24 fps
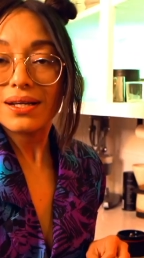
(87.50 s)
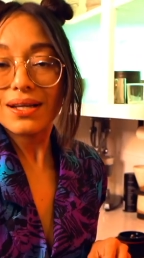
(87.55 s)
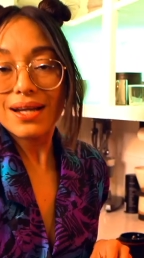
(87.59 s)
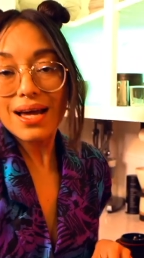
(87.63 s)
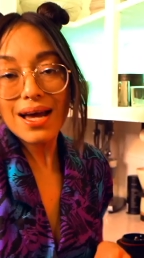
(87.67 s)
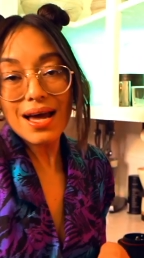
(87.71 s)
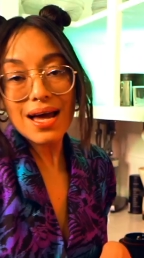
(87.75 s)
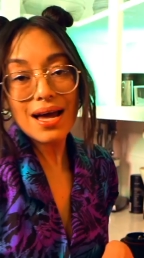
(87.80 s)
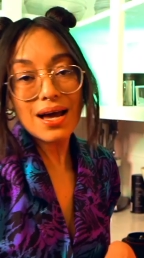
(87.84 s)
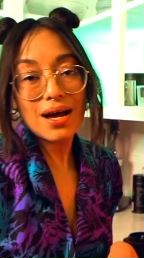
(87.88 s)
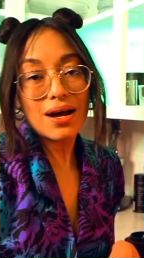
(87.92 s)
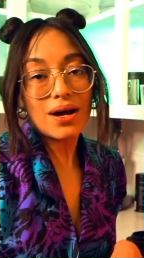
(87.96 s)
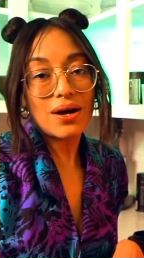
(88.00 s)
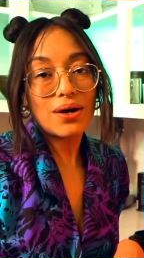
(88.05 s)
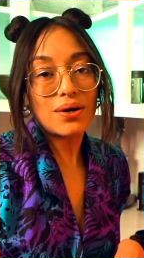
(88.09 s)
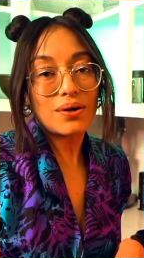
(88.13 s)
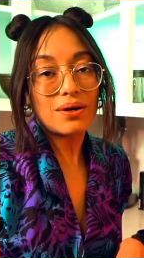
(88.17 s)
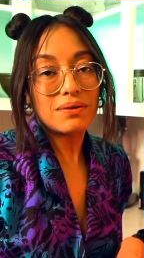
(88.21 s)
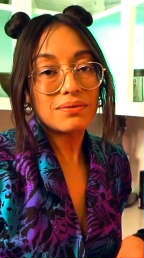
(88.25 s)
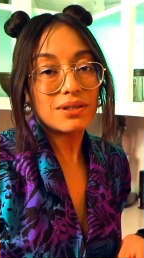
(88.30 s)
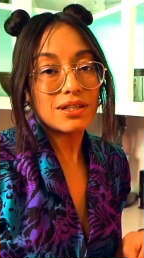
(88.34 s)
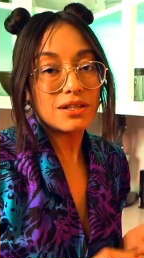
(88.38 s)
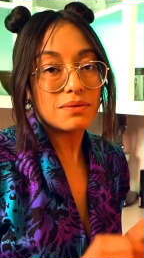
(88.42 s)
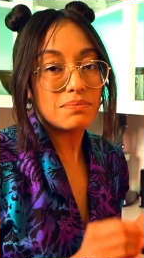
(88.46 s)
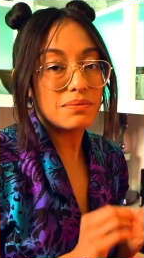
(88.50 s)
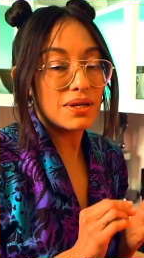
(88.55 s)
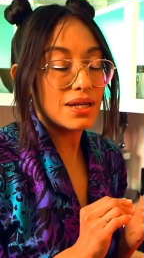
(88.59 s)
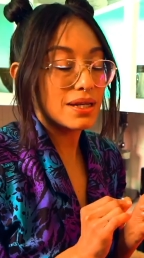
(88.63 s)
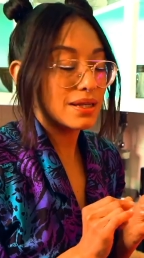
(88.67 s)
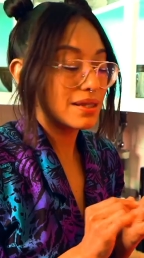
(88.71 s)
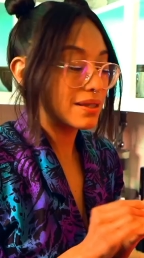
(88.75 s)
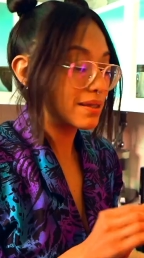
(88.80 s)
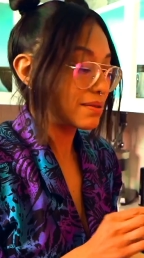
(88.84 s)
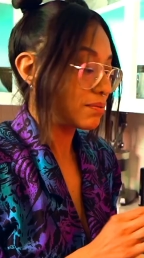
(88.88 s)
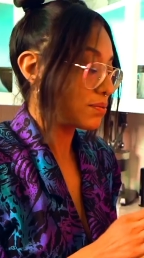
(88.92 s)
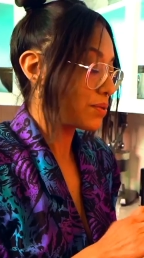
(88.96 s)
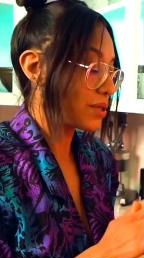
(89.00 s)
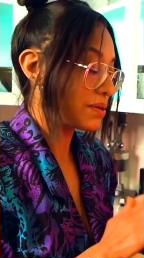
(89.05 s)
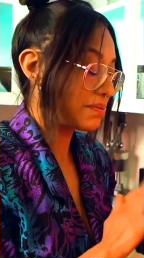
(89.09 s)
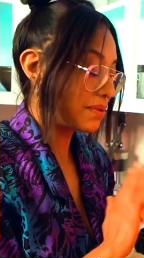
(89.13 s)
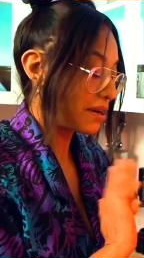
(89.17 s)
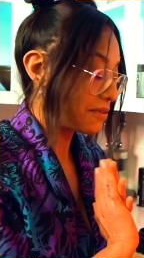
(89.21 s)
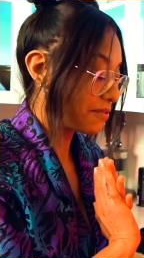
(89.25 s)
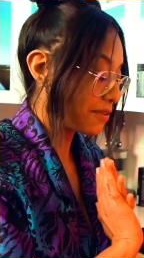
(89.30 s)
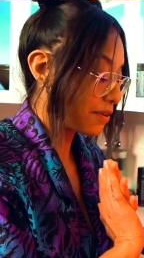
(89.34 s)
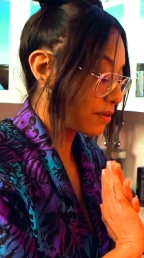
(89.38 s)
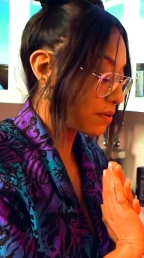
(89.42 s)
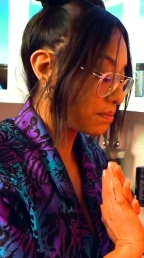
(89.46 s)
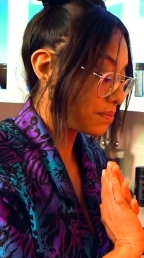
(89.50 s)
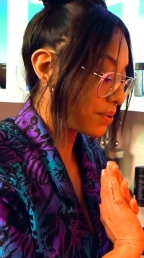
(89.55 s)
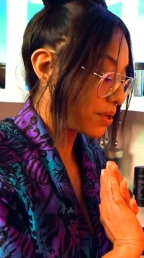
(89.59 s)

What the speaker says: now, I'm gonna make one of my favorite